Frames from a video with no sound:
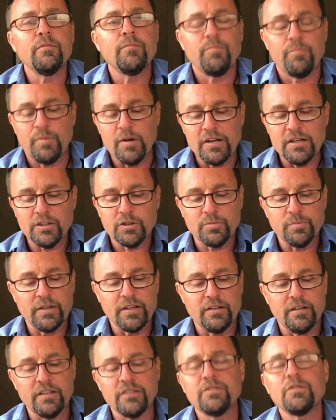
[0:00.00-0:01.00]

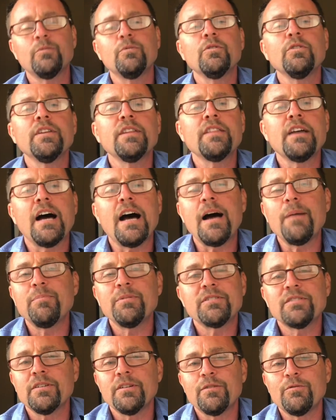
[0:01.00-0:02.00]
punishment isn't really the
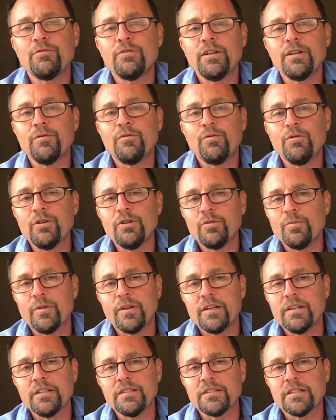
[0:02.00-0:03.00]
opposite of
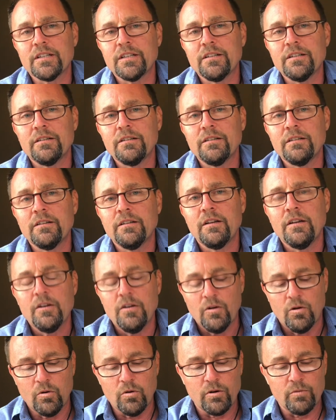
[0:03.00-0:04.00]
reinforcement, is it?
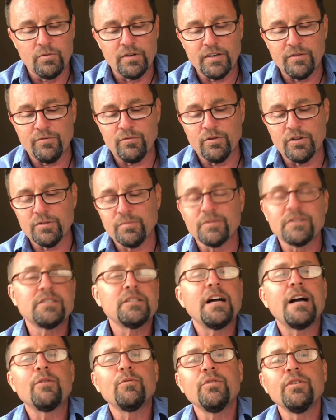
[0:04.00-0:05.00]
Or reinforcement's
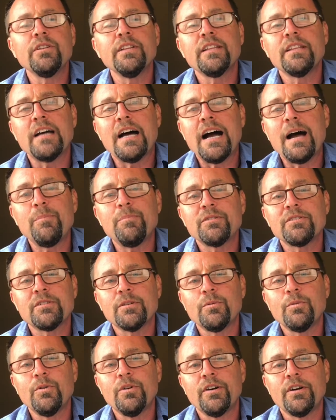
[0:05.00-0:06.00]
not really the
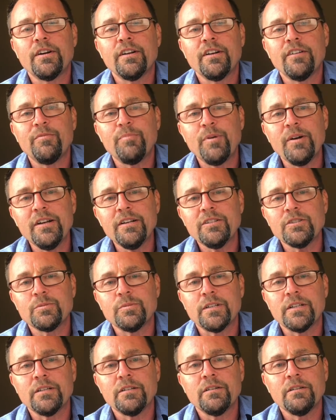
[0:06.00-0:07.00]
opposite word of
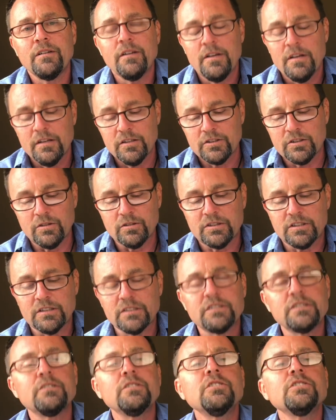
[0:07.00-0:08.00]
punishment. So
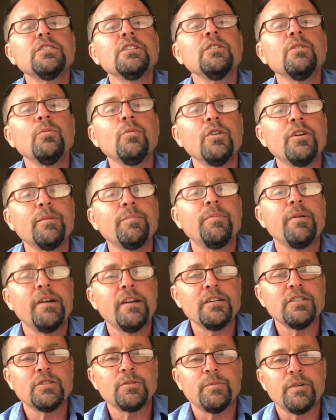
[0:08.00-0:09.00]
since they're using the word
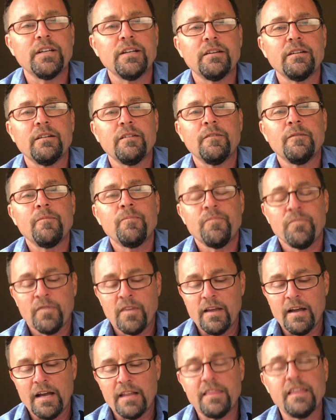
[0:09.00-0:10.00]
punishment,
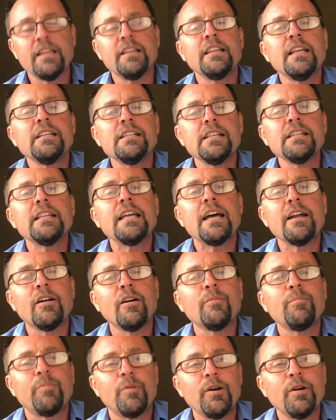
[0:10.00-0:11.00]
I think they did that
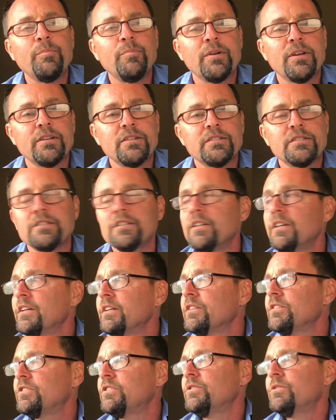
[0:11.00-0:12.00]
on purpose
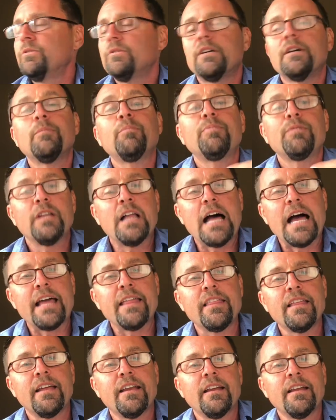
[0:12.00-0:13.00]
to imply
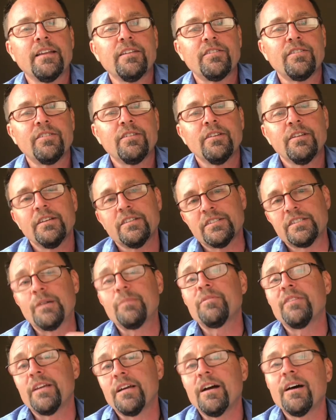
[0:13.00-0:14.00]
that it's
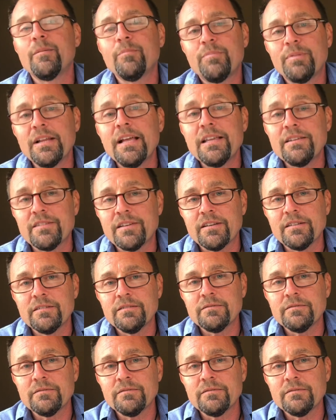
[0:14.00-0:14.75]
something unpleasant.